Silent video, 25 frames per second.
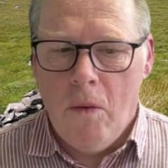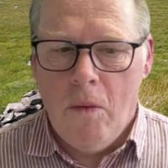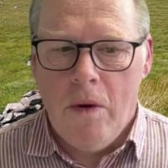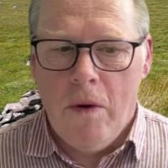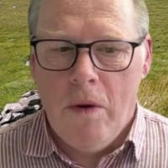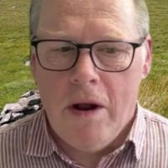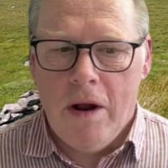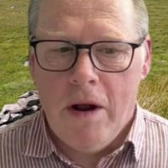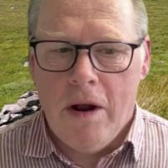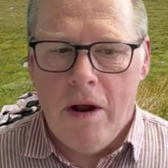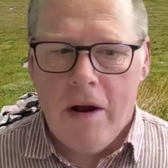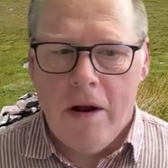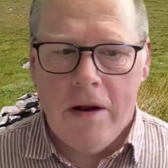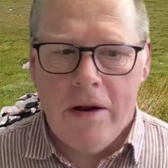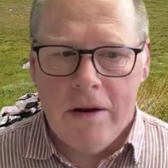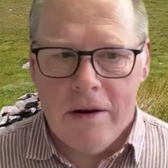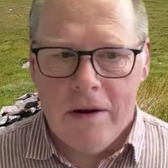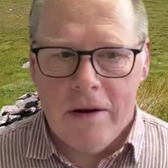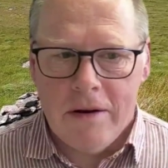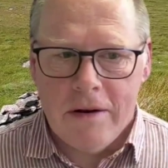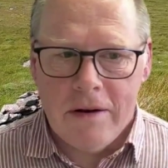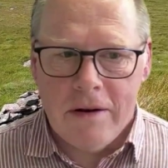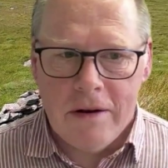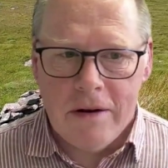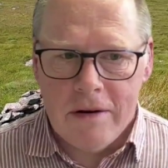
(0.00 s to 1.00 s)

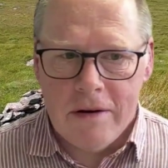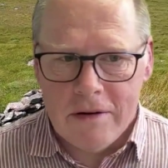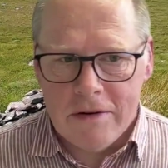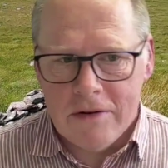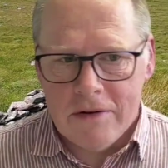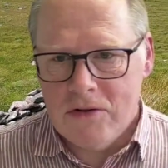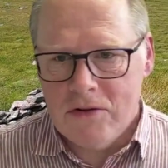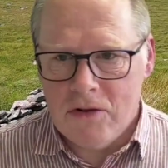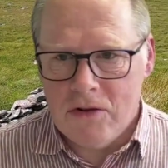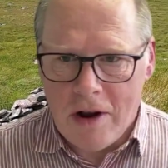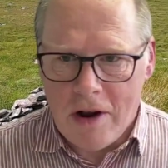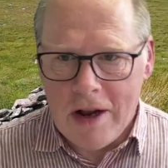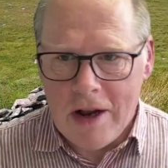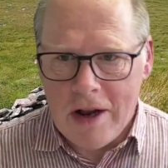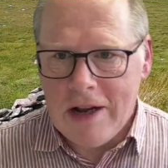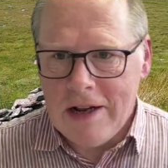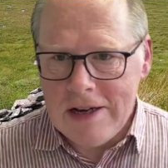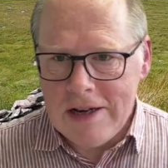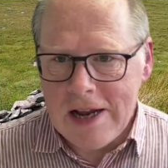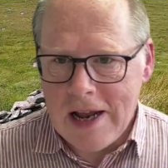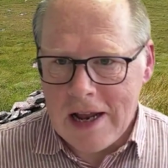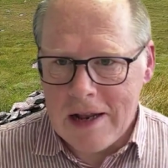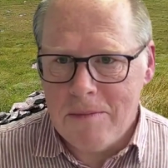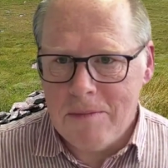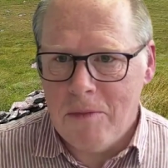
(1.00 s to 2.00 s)
We're trying
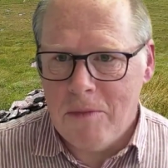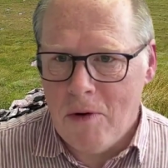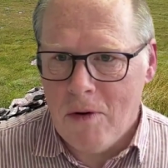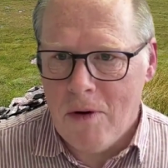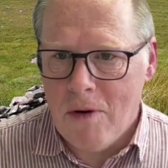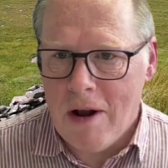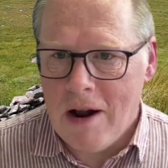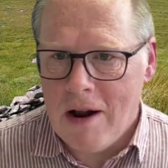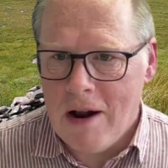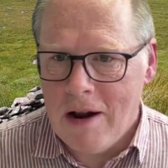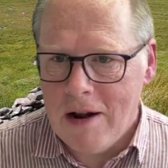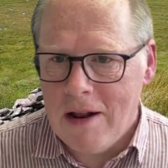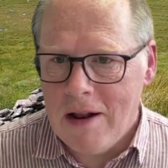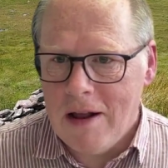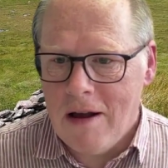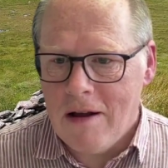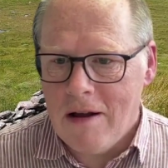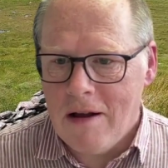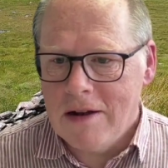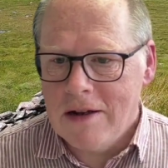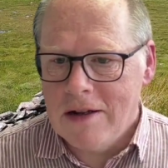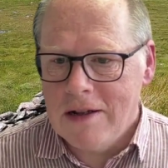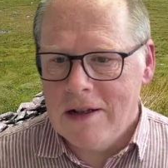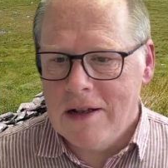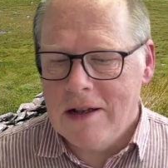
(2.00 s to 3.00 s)
to get more early
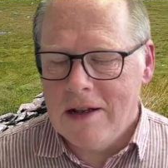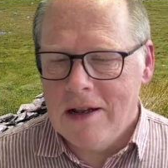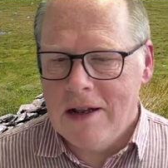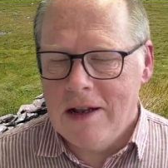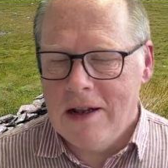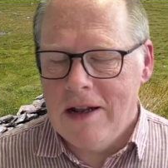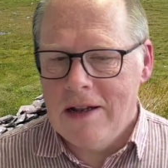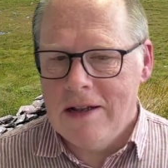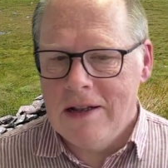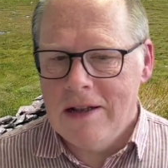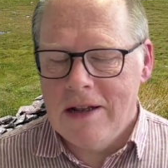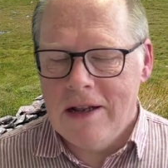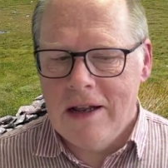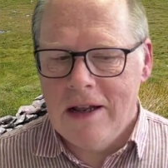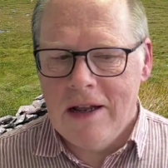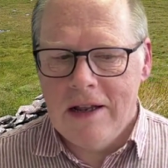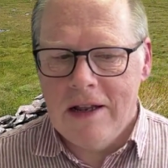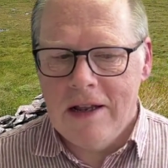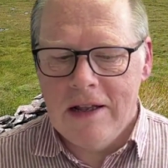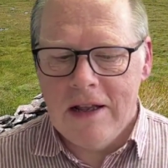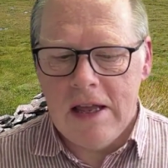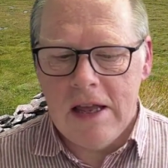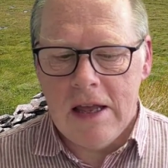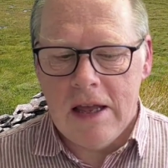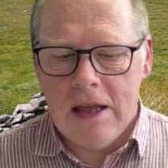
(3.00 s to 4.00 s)
on
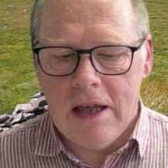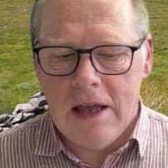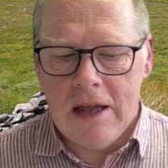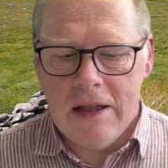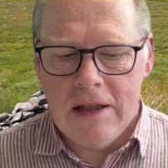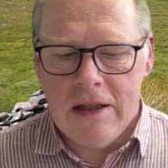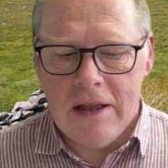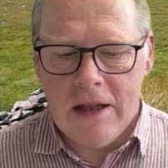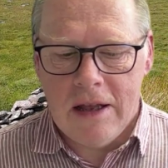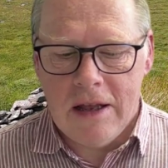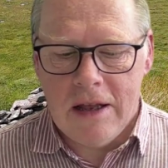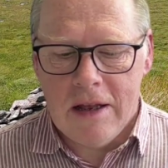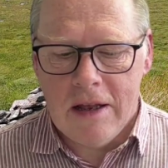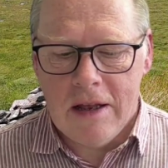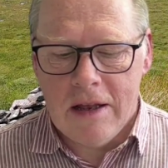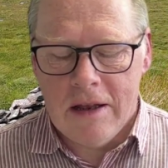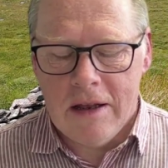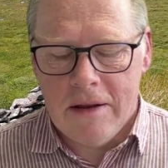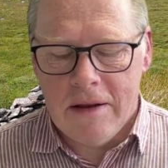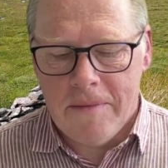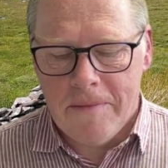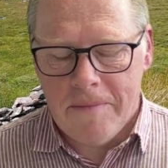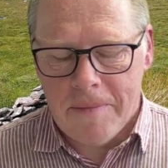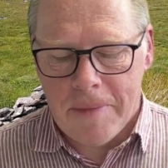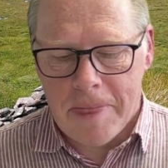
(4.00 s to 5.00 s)
in the
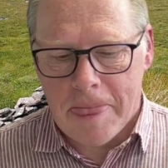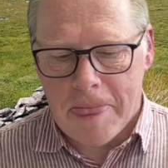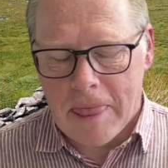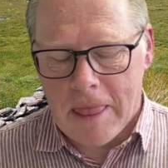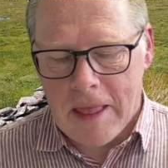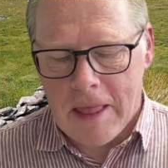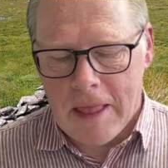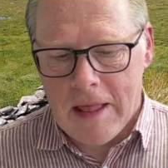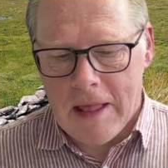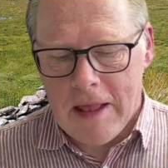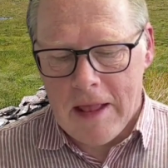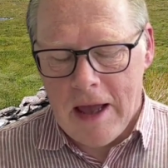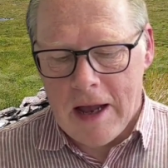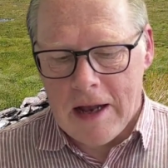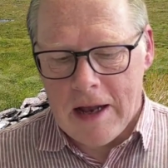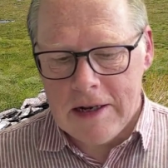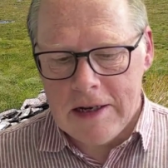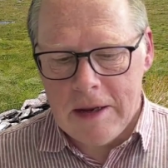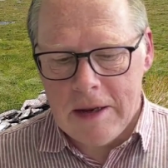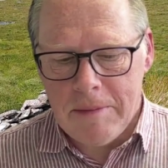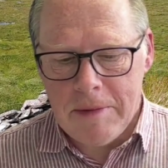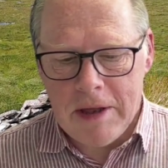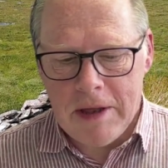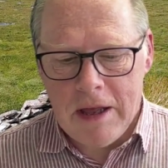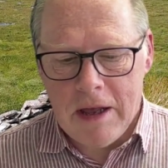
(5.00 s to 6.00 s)

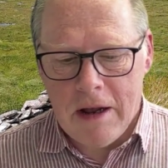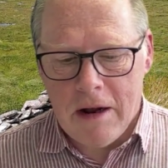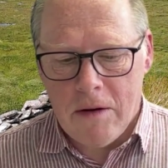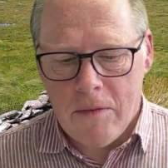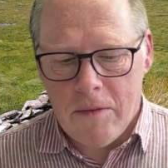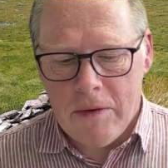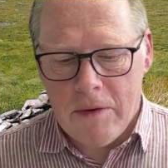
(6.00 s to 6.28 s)
academic year.